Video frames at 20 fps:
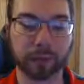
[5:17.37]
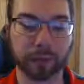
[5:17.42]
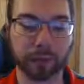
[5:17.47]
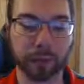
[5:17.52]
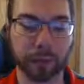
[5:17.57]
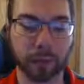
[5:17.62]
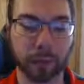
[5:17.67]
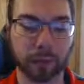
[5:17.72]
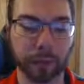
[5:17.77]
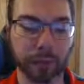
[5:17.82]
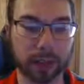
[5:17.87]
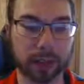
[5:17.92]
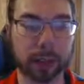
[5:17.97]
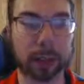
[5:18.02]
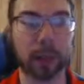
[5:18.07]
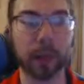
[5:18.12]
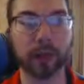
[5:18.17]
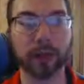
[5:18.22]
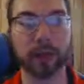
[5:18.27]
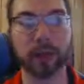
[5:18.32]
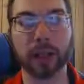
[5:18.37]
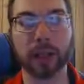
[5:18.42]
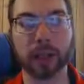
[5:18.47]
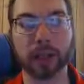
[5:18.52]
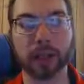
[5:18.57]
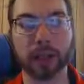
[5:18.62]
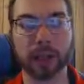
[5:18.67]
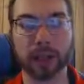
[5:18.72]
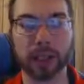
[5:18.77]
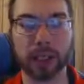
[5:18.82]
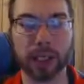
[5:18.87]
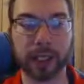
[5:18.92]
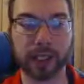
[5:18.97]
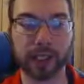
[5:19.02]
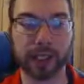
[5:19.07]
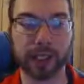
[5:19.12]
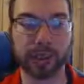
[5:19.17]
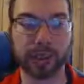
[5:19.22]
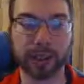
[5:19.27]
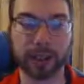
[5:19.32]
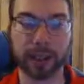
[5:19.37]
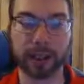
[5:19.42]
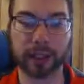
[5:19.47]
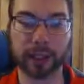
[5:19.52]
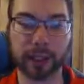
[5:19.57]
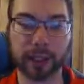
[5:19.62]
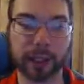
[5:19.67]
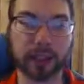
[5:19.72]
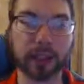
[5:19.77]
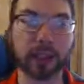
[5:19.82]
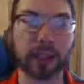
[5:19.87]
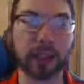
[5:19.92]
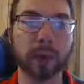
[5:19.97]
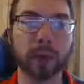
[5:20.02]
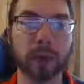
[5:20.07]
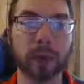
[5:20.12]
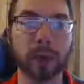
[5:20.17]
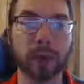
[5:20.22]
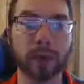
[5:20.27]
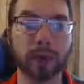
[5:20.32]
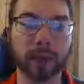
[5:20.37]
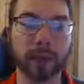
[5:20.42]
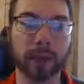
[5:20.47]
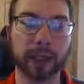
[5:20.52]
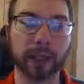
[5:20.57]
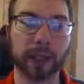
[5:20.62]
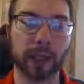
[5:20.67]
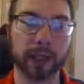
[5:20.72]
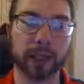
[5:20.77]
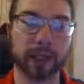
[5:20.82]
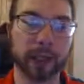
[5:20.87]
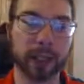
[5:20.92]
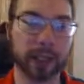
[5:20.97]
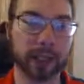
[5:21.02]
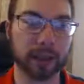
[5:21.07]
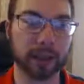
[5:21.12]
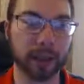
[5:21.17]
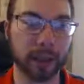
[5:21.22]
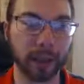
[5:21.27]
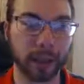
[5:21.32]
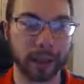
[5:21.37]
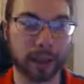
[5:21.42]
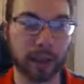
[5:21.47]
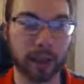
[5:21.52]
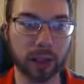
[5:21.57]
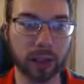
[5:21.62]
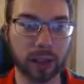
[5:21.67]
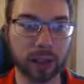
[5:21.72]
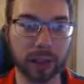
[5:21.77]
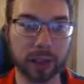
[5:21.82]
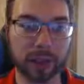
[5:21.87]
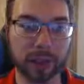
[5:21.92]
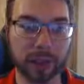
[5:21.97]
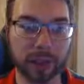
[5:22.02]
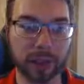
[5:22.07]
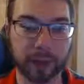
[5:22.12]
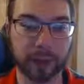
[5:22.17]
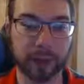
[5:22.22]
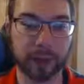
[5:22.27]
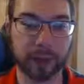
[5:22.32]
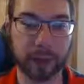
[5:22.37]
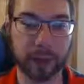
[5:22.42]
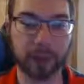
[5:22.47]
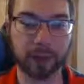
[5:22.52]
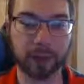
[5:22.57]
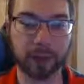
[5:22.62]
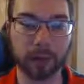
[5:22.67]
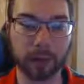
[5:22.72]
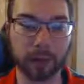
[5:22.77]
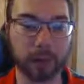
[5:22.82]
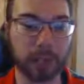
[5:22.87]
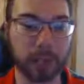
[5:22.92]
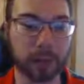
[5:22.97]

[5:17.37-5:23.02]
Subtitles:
and all of your monsters gain this effect, and you can do a lot of really cool things. King Golem is very powerful.